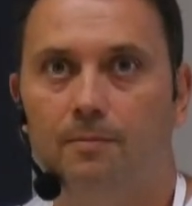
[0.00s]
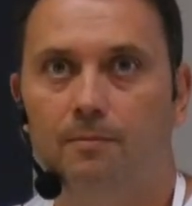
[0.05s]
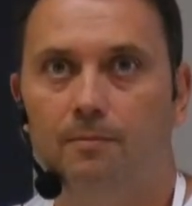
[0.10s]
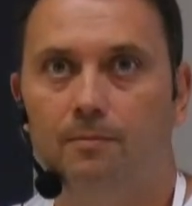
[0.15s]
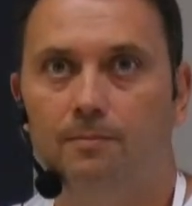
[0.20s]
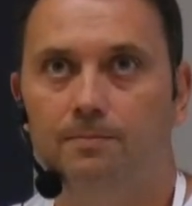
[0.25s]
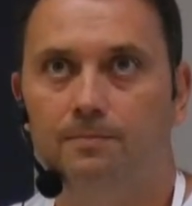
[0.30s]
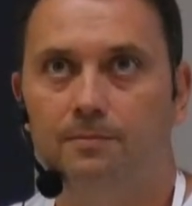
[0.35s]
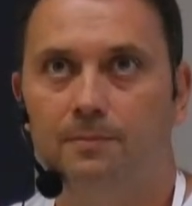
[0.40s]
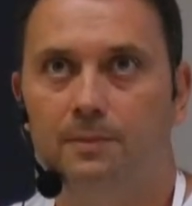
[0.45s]

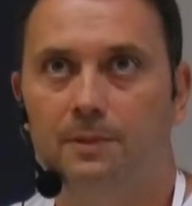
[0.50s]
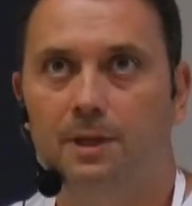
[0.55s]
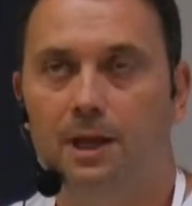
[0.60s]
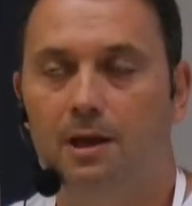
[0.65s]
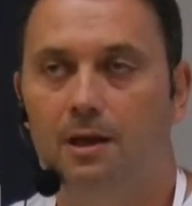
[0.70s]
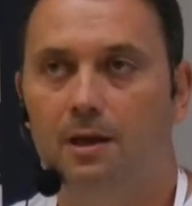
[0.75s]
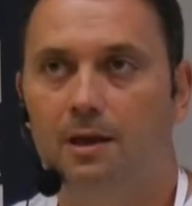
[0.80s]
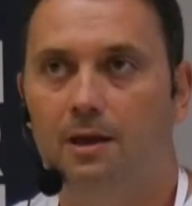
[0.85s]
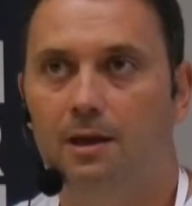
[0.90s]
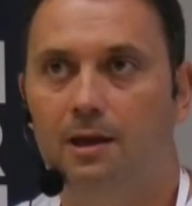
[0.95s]

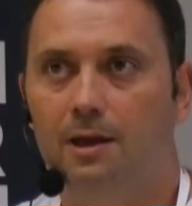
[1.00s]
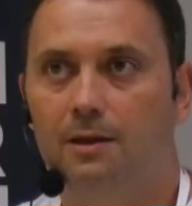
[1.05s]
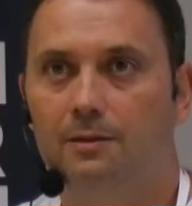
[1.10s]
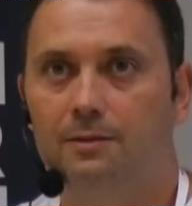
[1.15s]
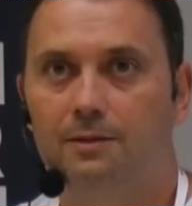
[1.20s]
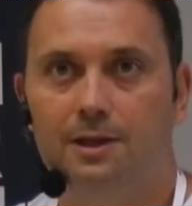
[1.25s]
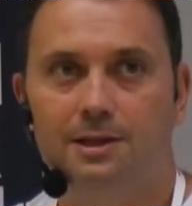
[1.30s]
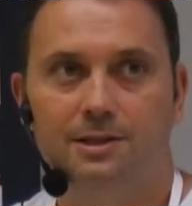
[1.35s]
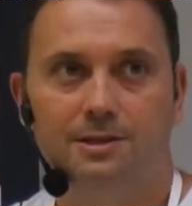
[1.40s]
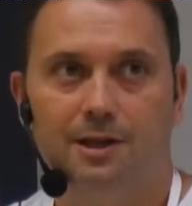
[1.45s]

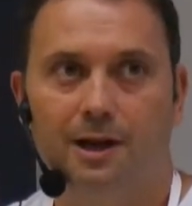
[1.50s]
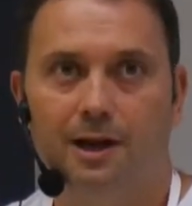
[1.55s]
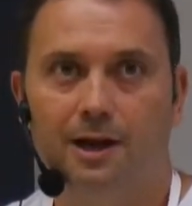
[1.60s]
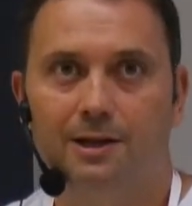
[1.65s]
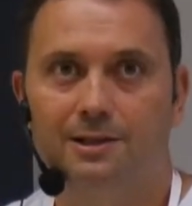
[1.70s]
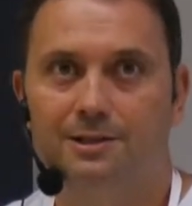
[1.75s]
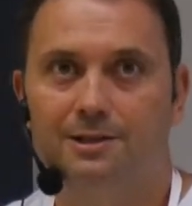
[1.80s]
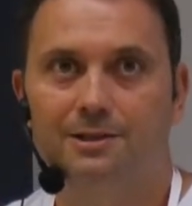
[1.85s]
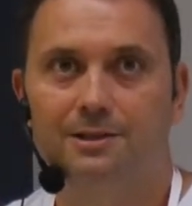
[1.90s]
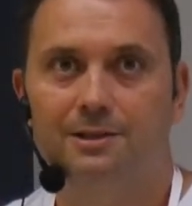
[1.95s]
The
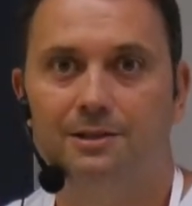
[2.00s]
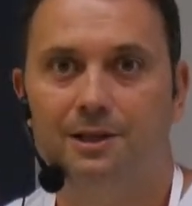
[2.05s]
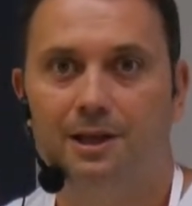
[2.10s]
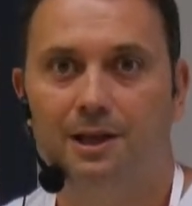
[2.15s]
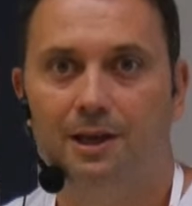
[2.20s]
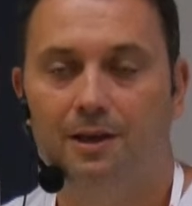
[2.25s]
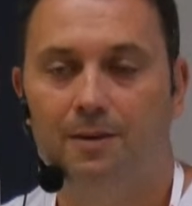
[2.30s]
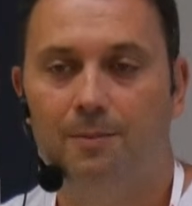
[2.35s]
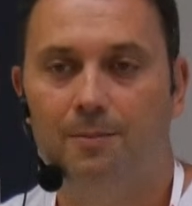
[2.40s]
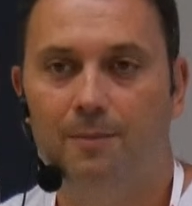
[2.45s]
stars,
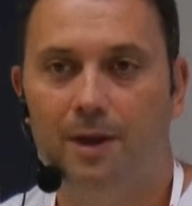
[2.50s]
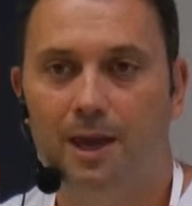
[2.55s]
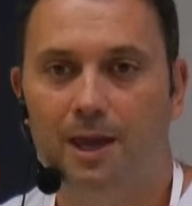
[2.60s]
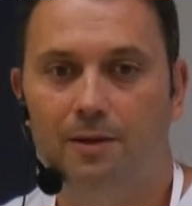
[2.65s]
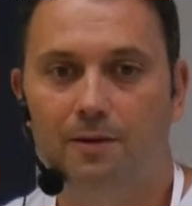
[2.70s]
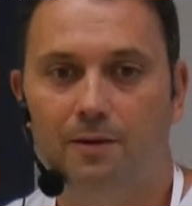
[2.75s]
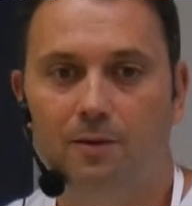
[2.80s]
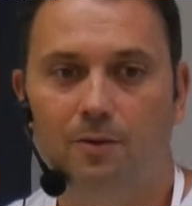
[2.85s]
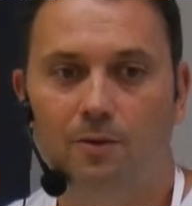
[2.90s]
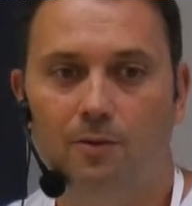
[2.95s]
the
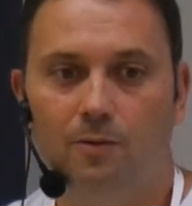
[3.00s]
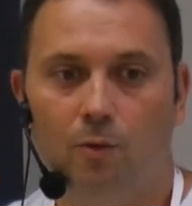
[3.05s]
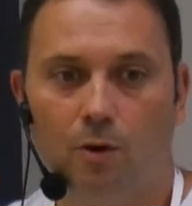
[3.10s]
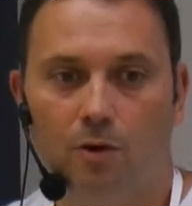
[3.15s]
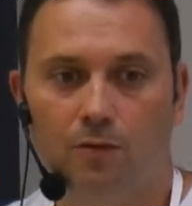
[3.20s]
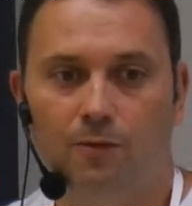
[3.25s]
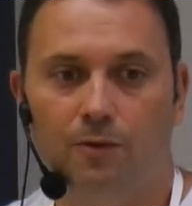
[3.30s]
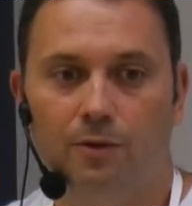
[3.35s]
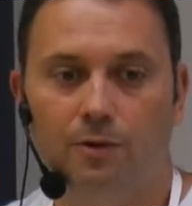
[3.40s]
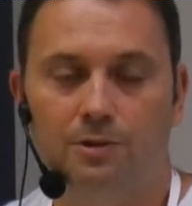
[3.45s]
main
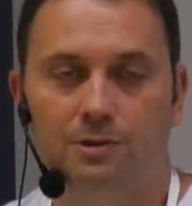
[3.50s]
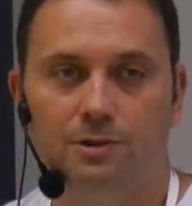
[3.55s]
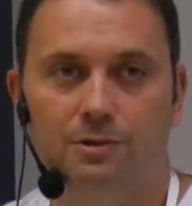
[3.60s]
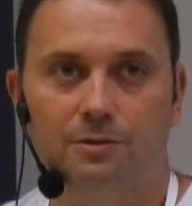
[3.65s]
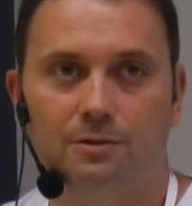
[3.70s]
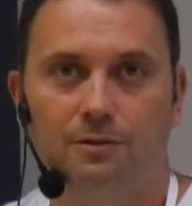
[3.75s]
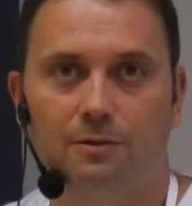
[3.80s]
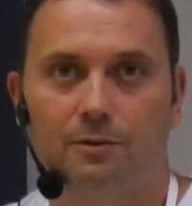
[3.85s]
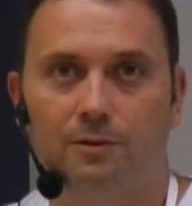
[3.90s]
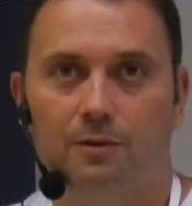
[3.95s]
workforce
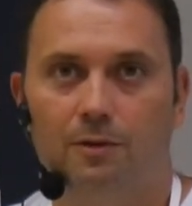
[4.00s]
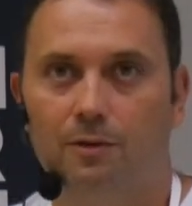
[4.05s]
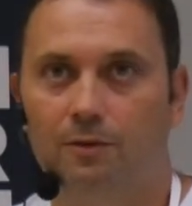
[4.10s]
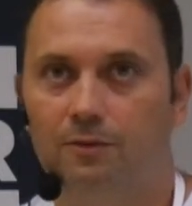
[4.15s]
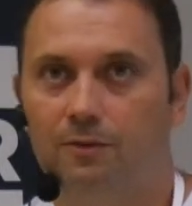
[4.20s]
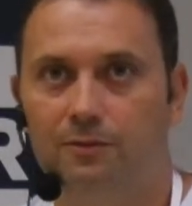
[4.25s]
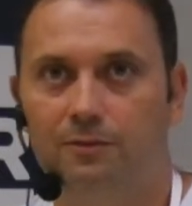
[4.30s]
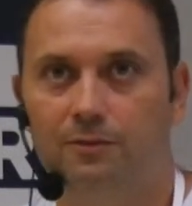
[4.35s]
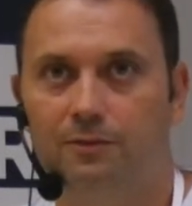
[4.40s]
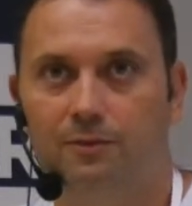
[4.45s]

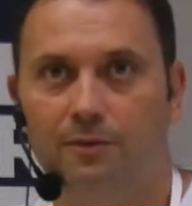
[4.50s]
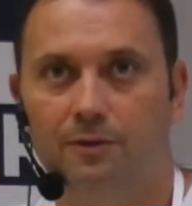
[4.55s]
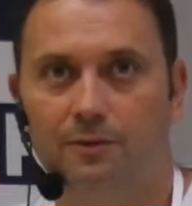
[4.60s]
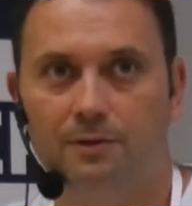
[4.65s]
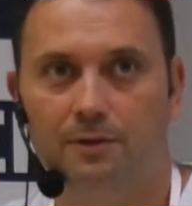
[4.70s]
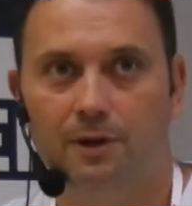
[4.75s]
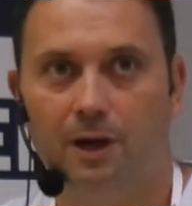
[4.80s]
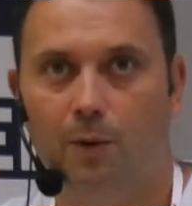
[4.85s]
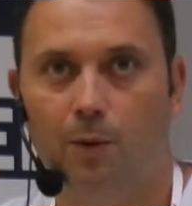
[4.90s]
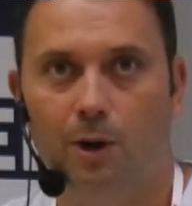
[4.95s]
of
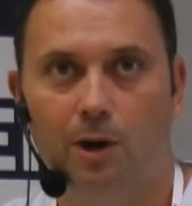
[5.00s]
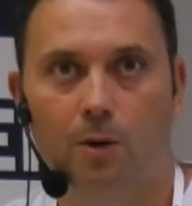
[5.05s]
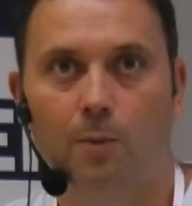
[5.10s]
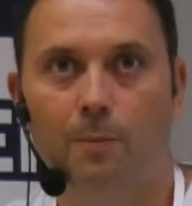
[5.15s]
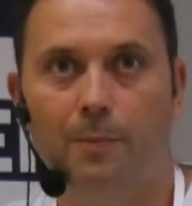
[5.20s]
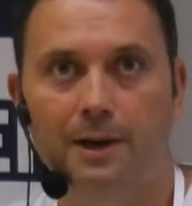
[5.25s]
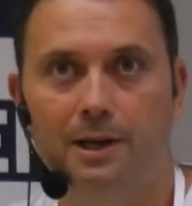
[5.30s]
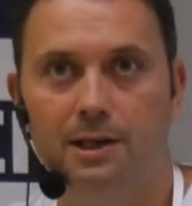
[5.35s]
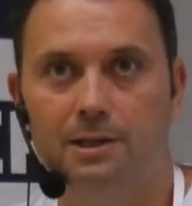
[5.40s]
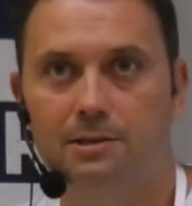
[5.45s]
our
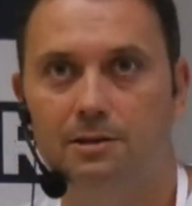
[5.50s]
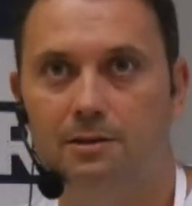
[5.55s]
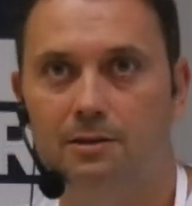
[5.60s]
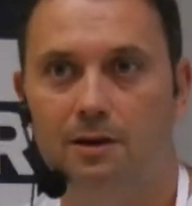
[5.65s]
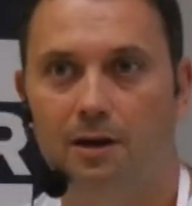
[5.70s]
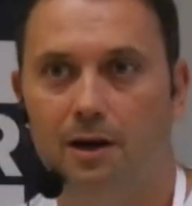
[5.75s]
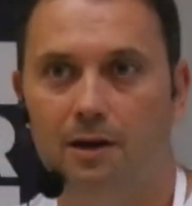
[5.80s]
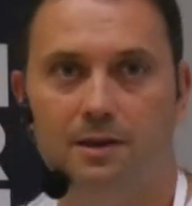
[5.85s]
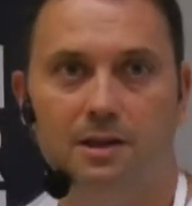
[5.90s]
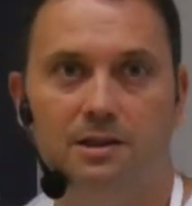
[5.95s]
companies
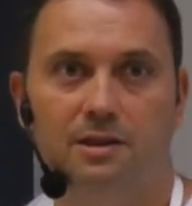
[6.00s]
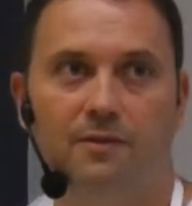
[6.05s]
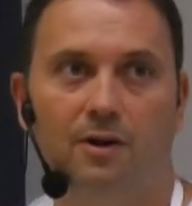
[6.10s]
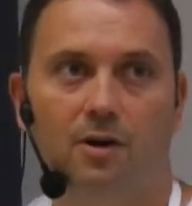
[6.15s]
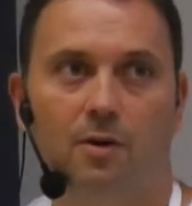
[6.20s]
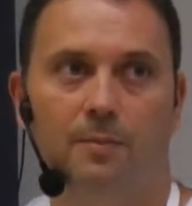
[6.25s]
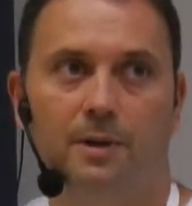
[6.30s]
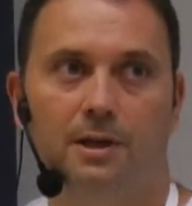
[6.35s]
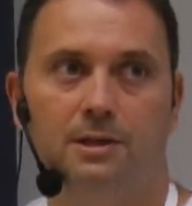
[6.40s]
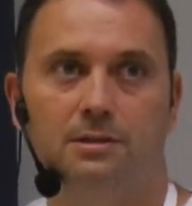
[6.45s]
are the
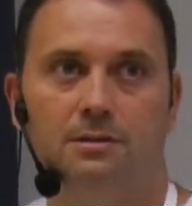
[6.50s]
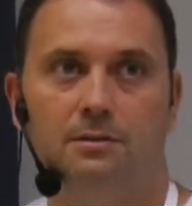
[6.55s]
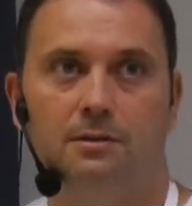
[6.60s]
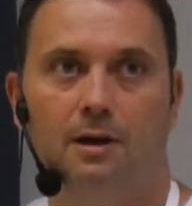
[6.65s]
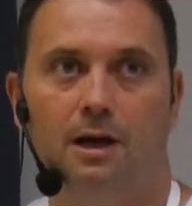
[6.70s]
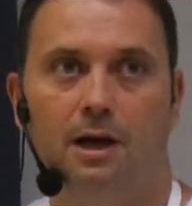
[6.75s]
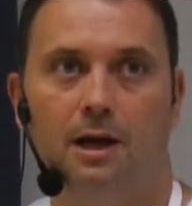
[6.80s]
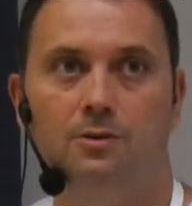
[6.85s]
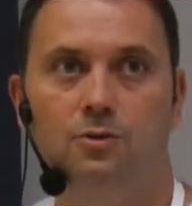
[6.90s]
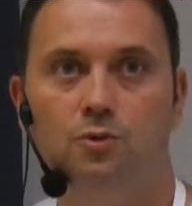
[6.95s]
developers,
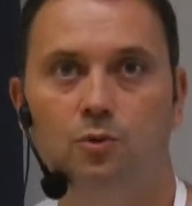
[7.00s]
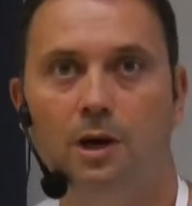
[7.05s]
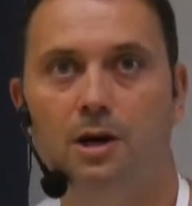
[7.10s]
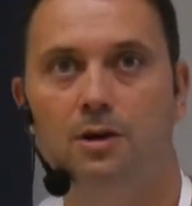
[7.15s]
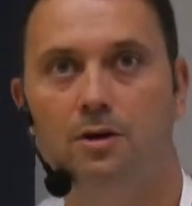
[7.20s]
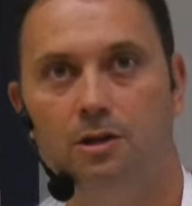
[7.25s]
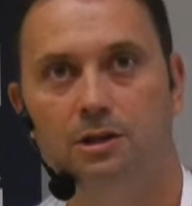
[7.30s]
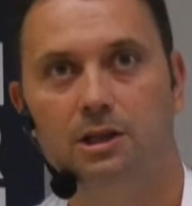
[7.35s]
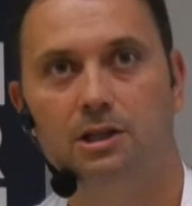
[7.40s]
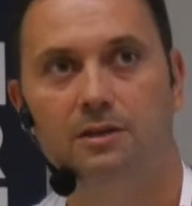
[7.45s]
and you are
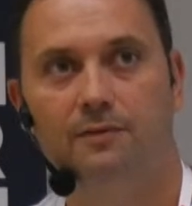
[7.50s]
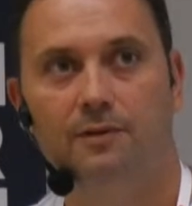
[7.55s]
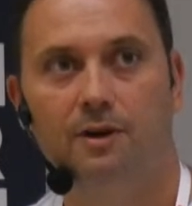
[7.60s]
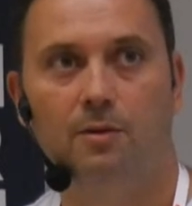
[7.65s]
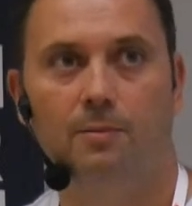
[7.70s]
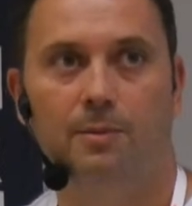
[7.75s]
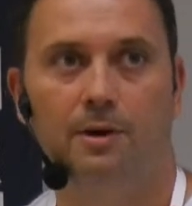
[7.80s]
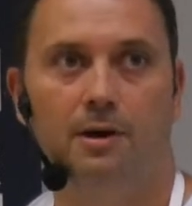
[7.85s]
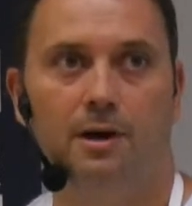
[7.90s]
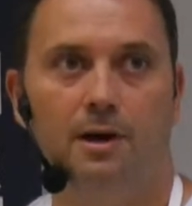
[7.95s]
not a
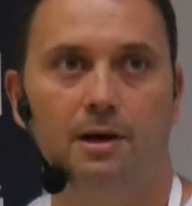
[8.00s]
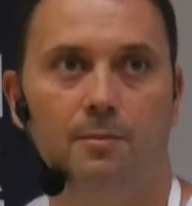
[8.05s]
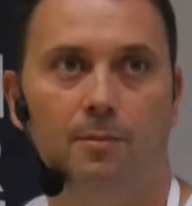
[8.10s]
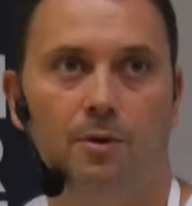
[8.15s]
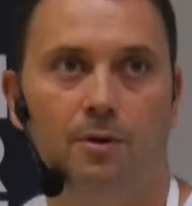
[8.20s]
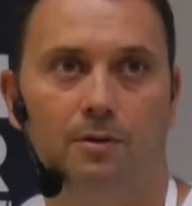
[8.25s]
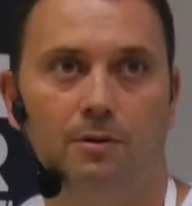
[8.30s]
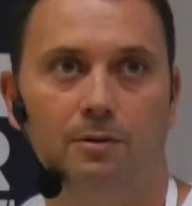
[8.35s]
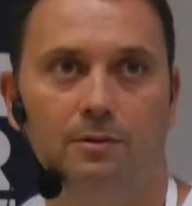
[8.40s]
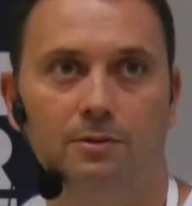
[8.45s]
developer
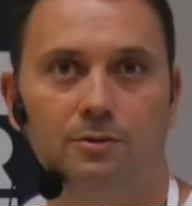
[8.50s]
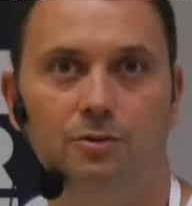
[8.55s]
anymore.